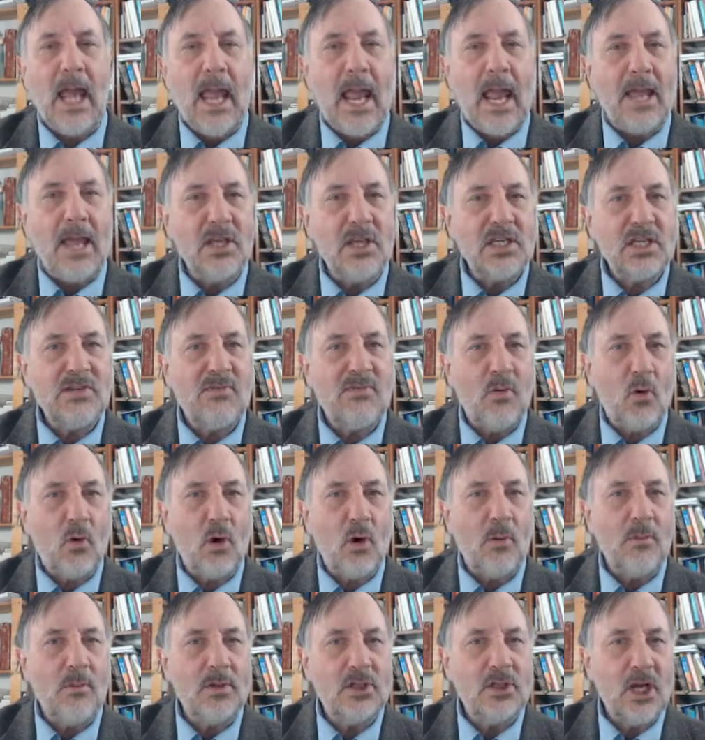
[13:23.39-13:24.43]
and this
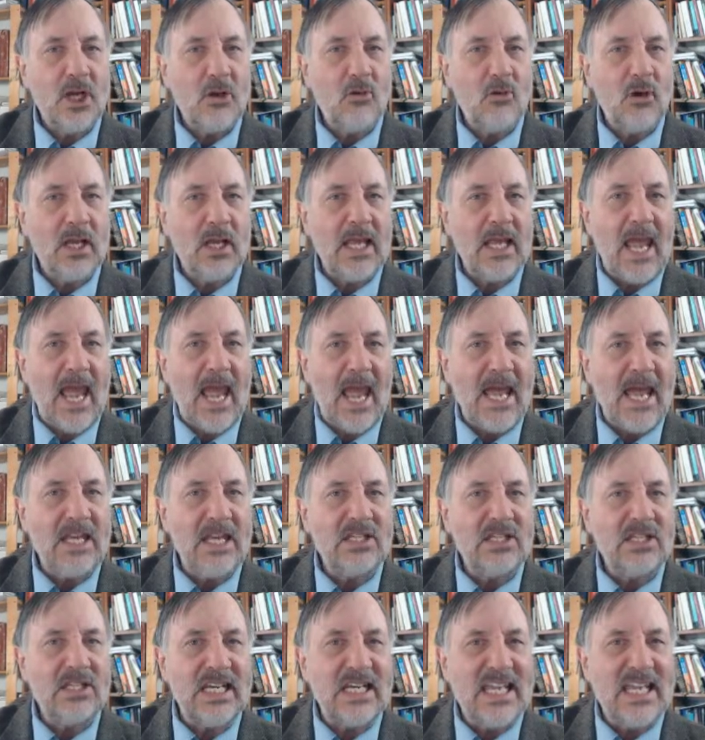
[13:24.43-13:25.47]
form generally
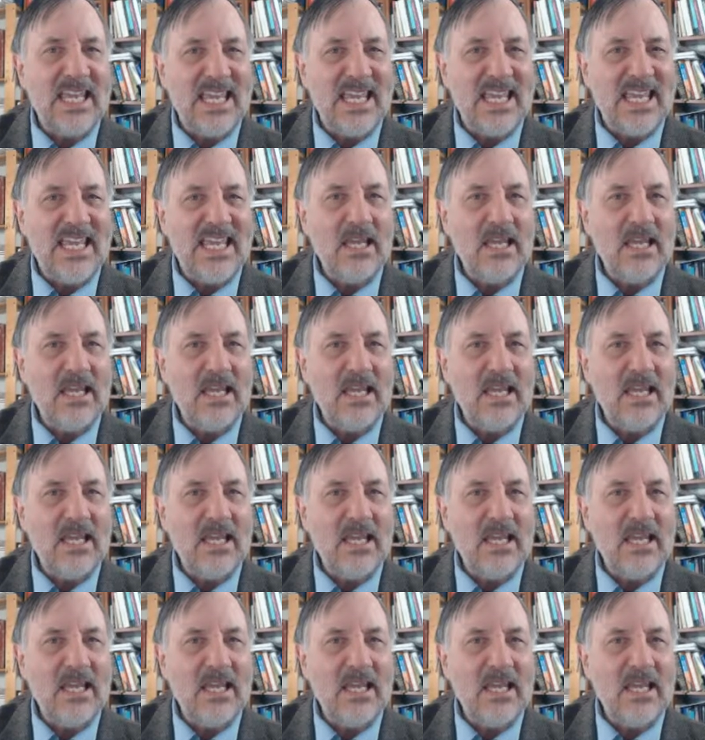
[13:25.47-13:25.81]
adds an